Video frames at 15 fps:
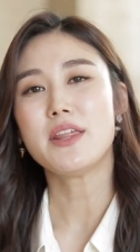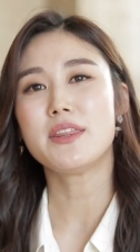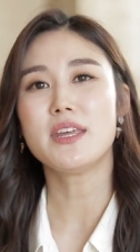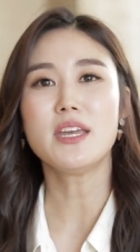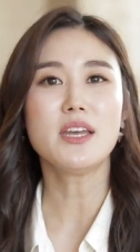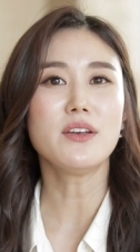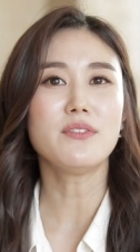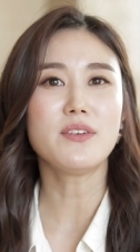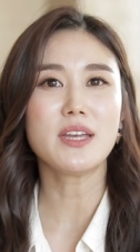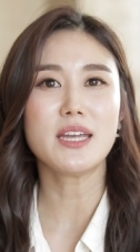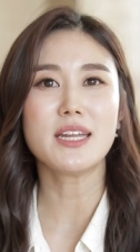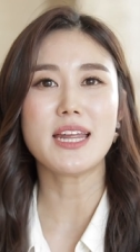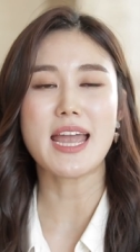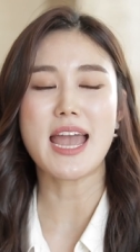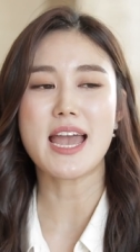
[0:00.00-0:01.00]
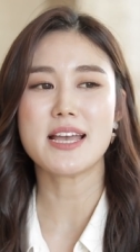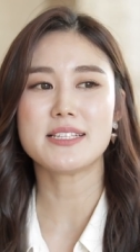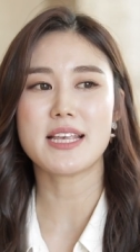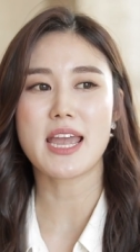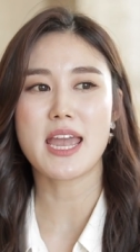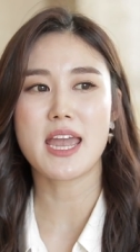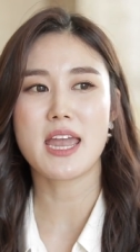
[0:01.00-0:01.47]
Think of it
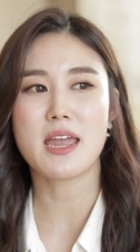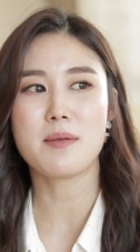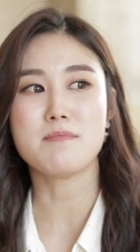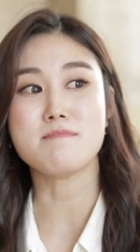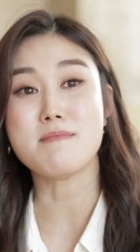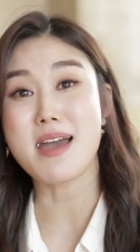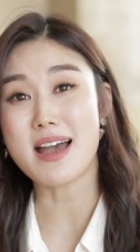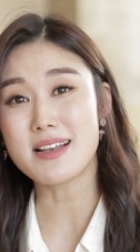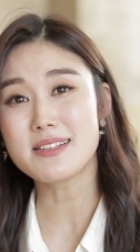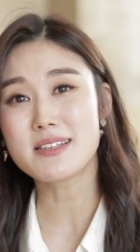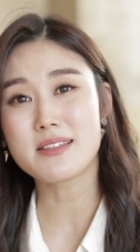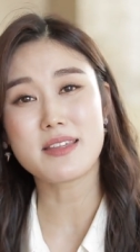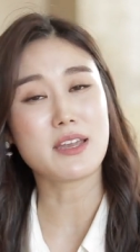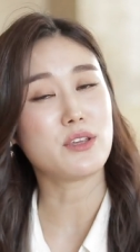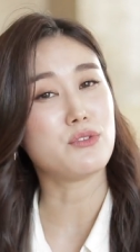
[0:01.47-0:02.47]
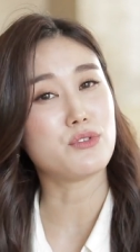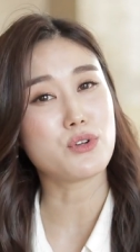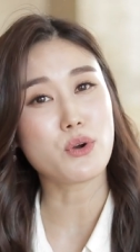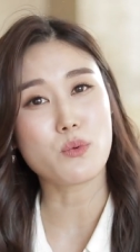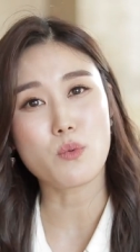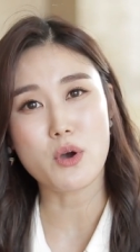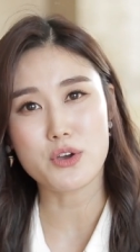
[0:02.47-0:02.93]
as a mask that you
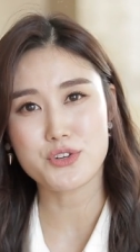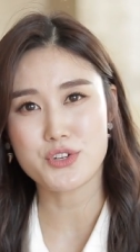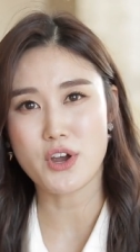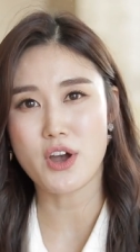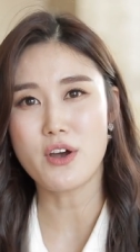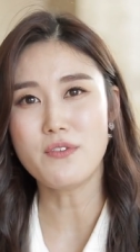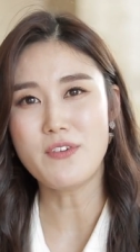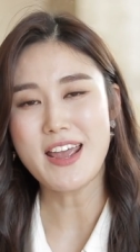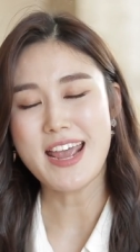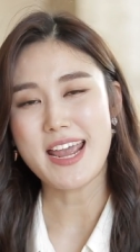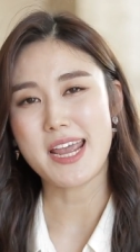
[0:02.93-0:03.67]
don't wash off.